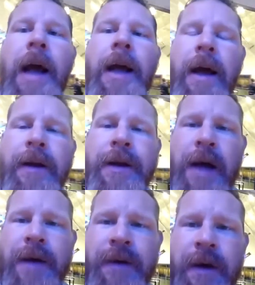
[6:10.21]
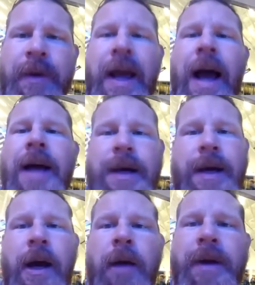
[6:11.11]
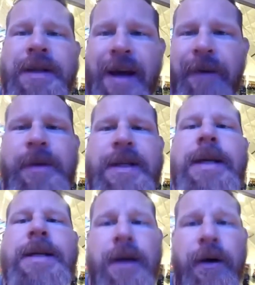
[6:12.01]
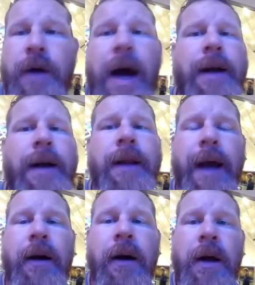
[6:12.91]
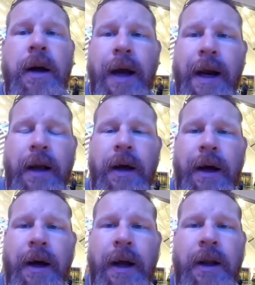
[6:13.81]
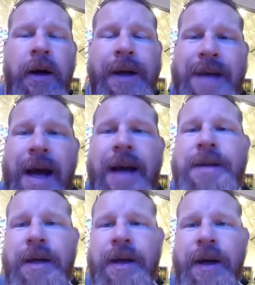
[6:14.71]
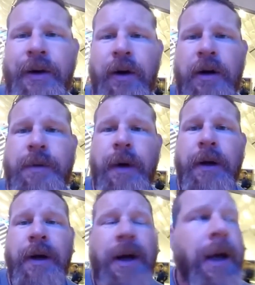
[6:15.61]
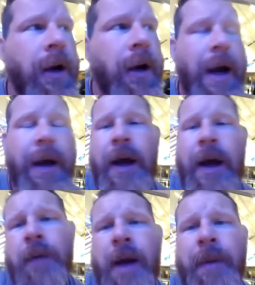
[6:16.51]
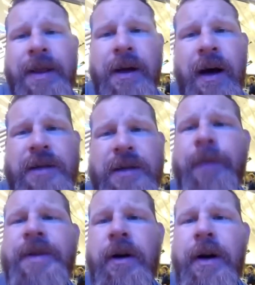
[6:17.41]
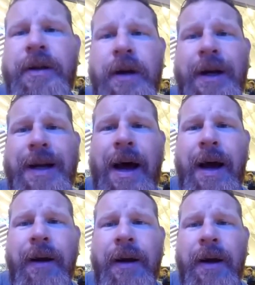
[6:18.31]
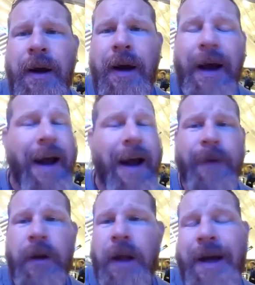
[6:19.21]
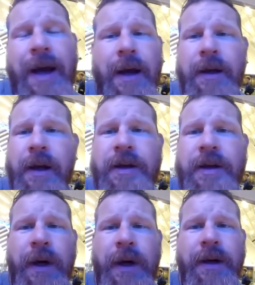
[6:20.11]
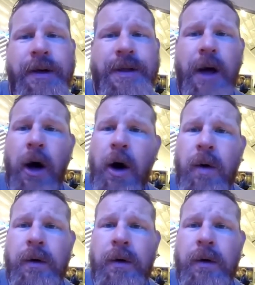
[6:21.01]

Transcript: I, I, I think with guys like him and Dave Batista who got in later, and I uh, I look at that as an encouragement. Here I am. I'm at the cusp of turning 39, and I feel like I got another 20 years to go.